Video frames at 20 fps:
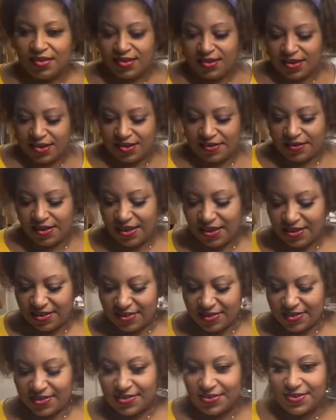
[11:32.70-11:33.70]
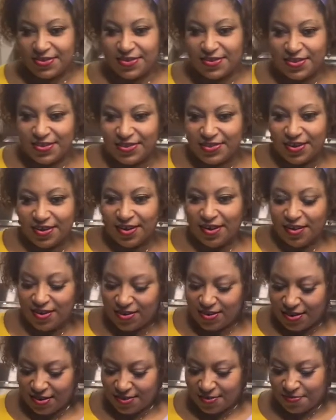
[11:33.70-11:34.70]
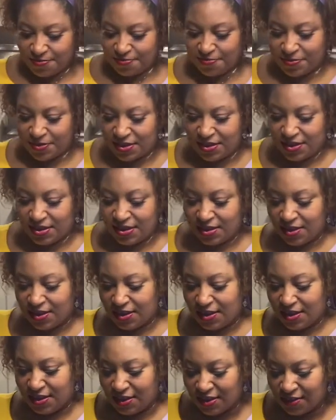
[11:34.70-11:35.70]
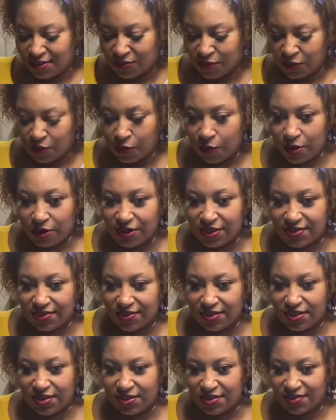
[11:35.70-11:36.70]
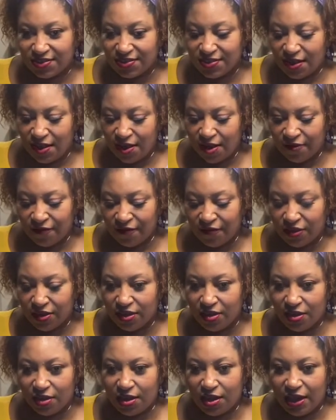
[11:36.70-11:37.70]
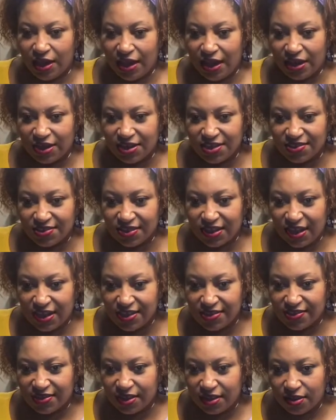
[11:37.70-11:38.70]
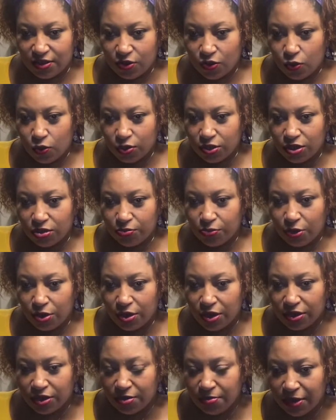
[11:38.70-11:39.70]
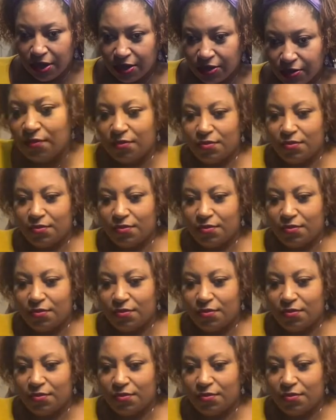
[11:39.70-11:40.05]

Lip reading: All right, so these are all done. This is what we wanna see. It's soft and it's nice and golden brown on the bottom.